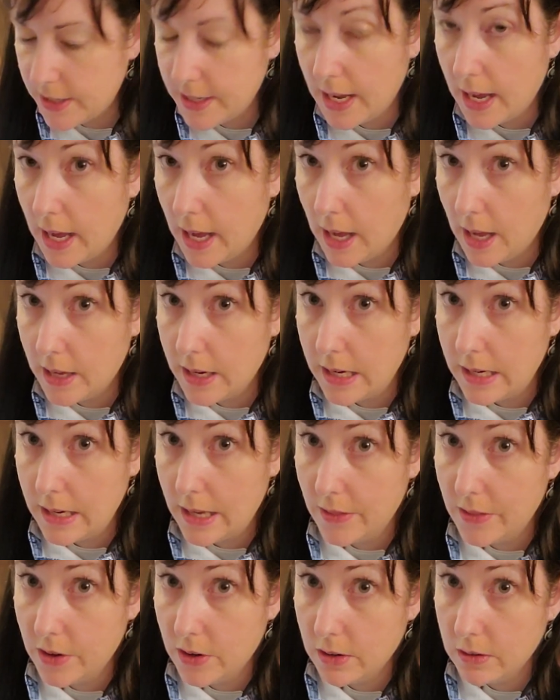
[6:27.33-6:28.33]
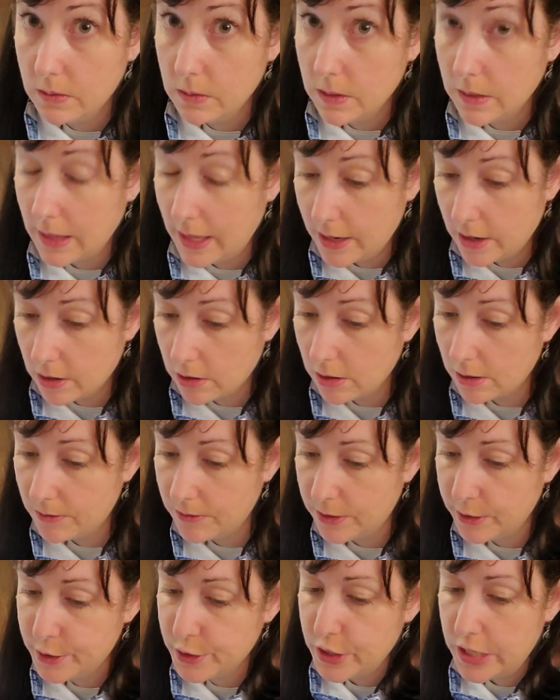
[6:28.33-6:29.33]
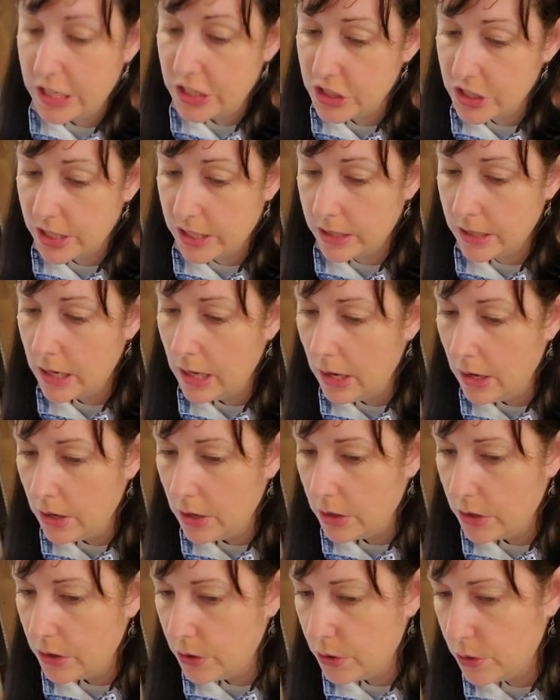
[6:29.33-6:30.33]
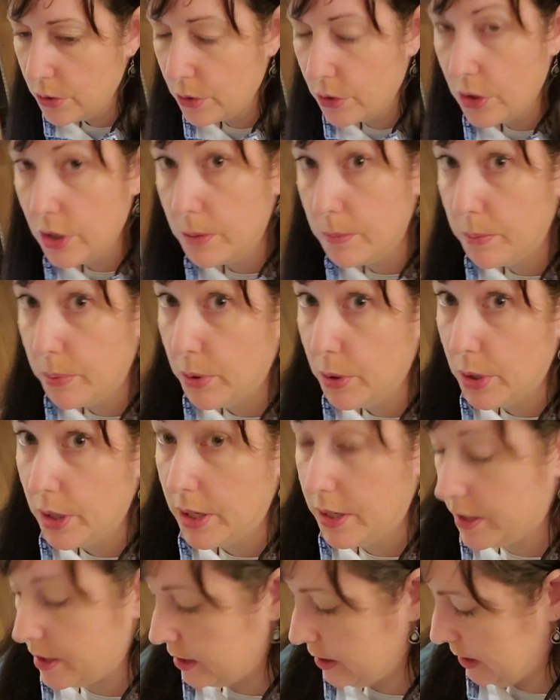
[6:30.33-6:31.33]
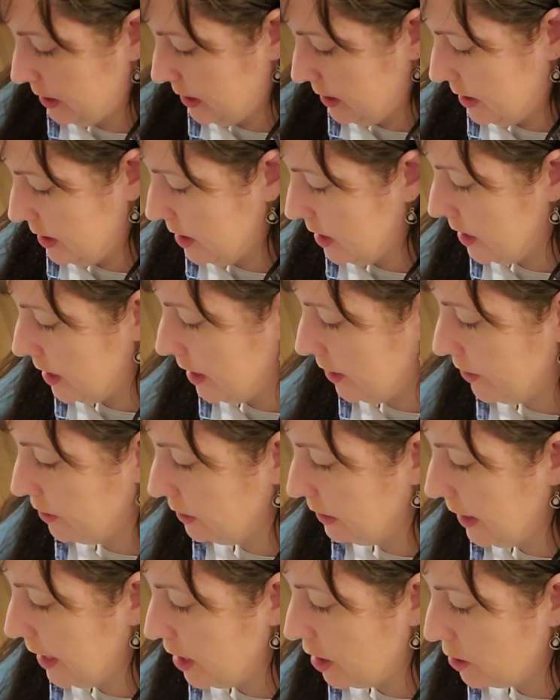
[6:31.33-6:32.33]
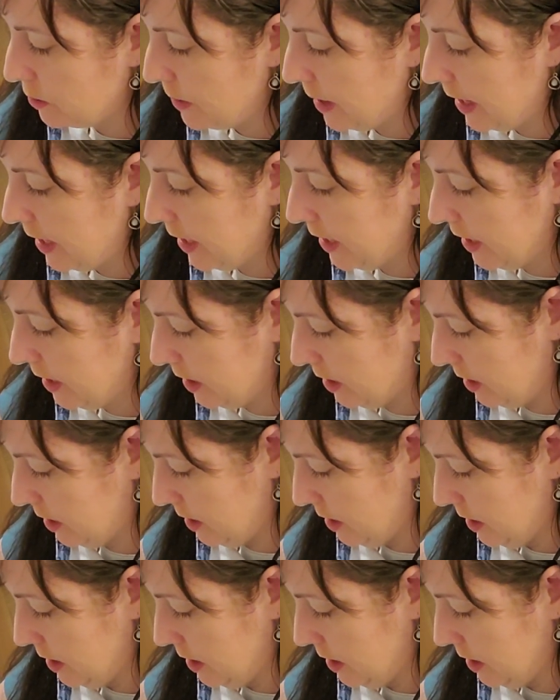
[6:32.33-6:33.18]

to add another layer of filtration, you could put another layer right here.